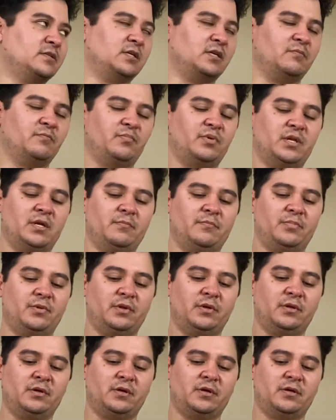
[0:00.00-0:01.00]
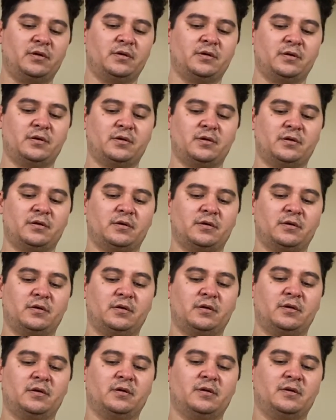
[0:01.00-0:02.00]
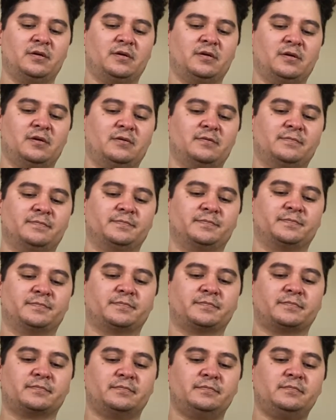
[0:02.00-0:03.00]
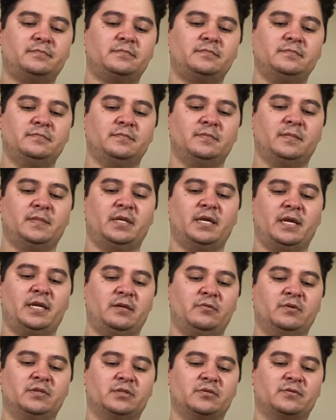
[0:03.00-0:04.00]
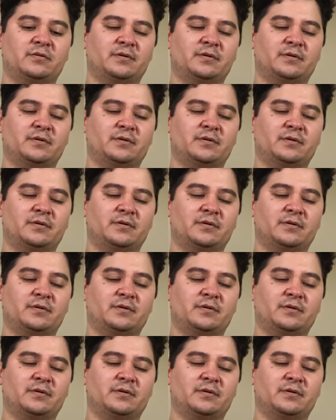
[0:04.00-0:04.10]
And what that does, it gives it a puffy look on the cheeks.